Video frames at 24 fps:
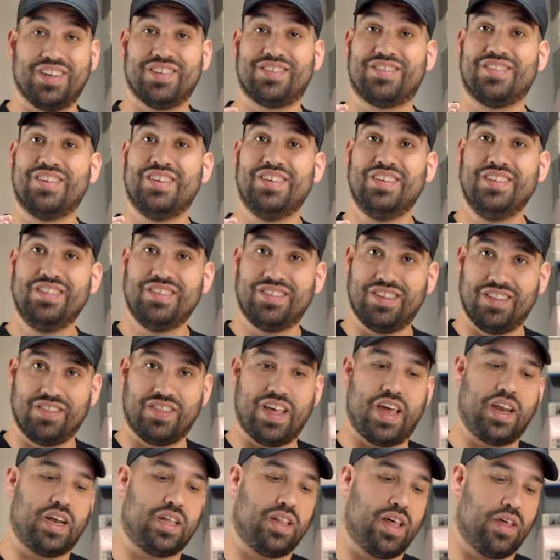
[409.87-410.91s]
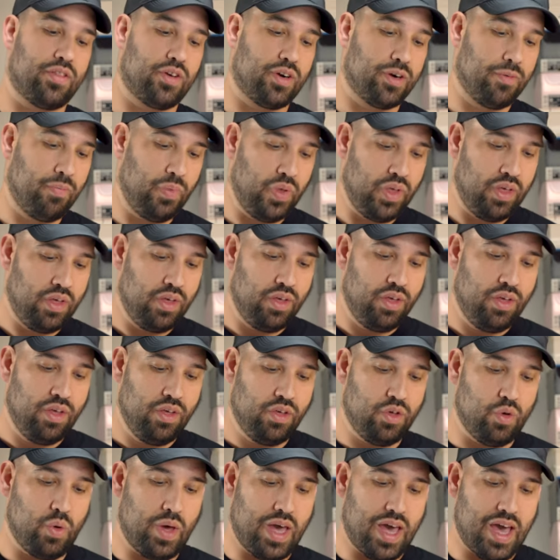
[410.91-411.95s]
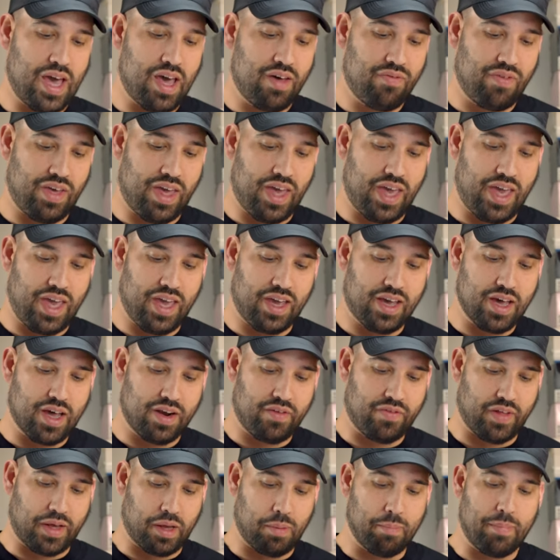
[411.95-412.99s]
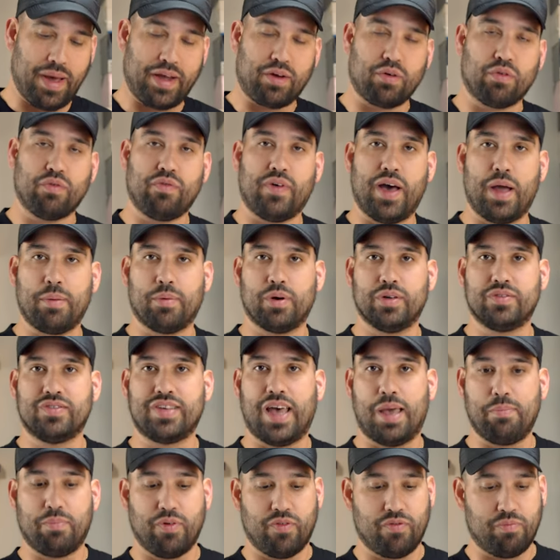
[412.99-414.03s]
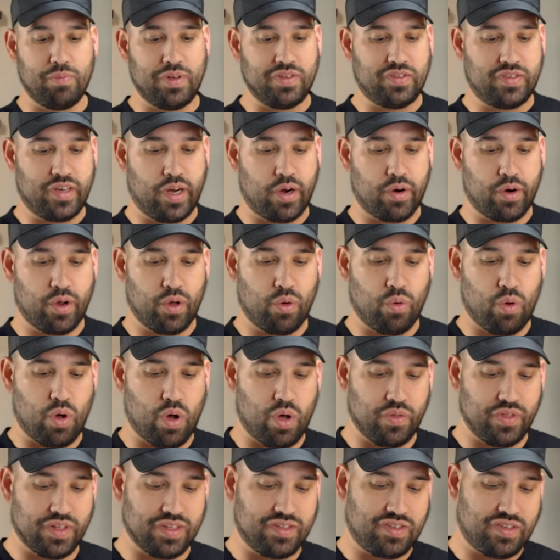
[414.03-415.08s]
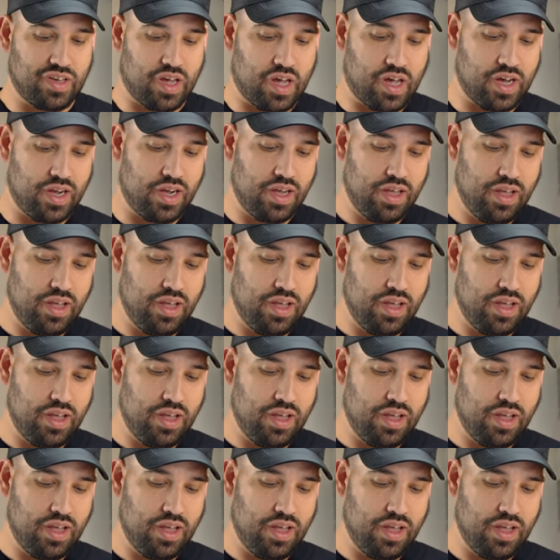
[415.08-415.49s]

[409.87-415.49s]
is synthetic leather. You have a kind of like a microfiber type of material on the tongue,